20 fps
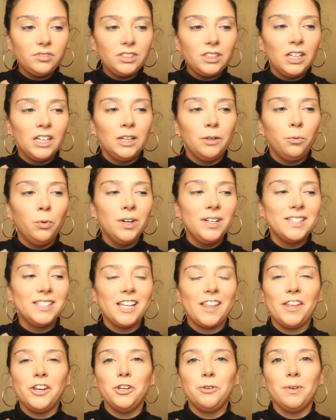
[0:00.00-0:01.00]
I wouldn't
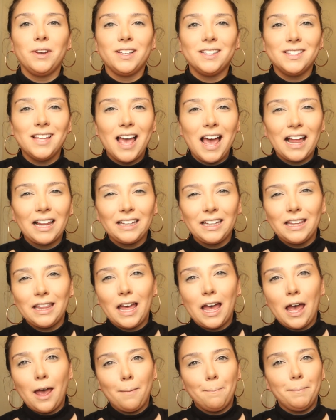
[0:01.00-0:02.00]
say they do exactly
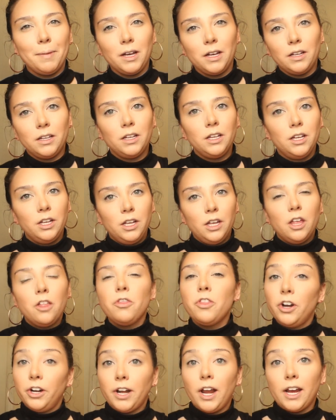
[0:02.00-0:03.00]
that, but
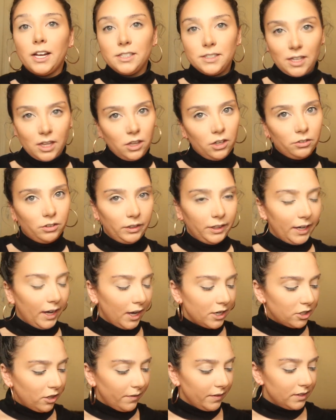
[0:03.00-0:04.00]
they're nice. They look really
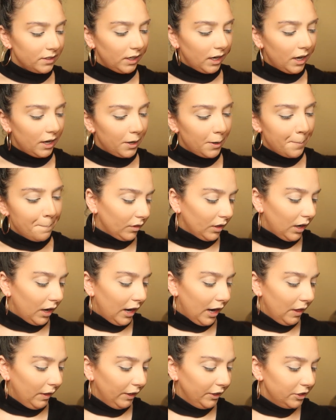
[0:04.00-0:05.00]
nice on the skin.
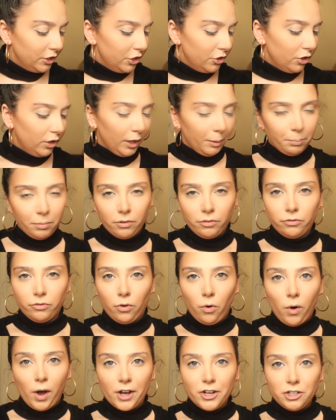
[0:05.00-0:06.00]
I like to do it like
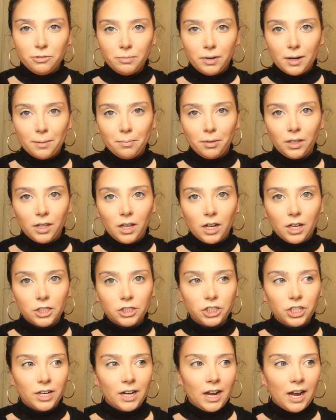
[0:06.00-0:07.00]
before I do my
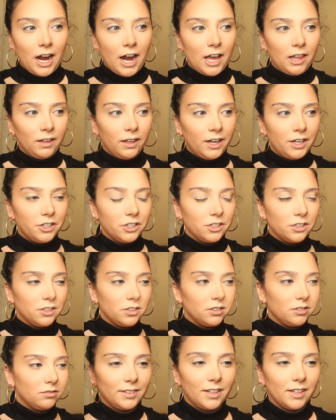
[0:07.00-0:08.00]
blush and highlight,
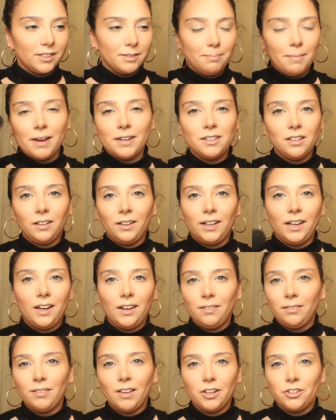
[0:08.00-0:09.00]
just because
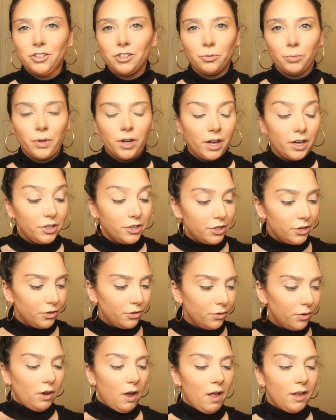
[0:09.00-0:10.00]
mentally that's just what I
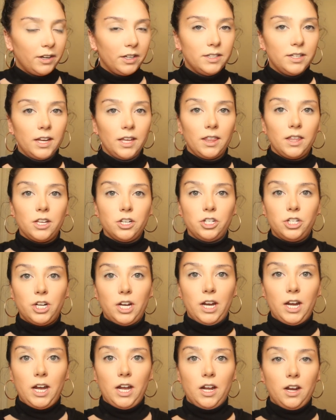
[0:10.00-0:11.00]
do. I like to take this
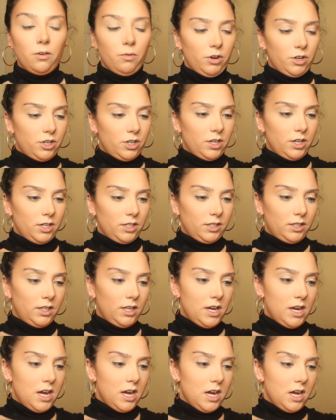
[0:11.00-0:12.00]
shade, which is
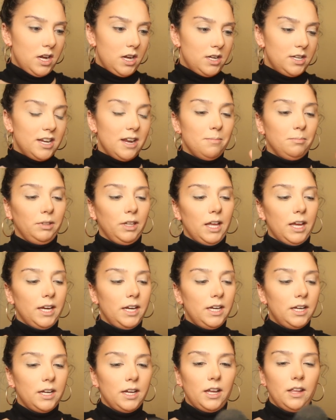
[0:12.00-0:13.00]
the Dim
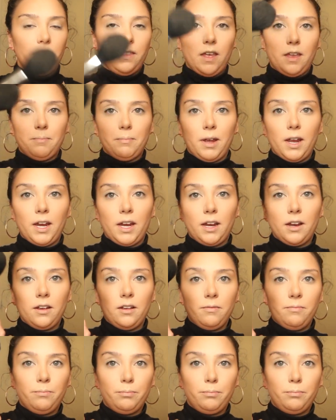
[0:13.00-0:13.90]
Light, and then my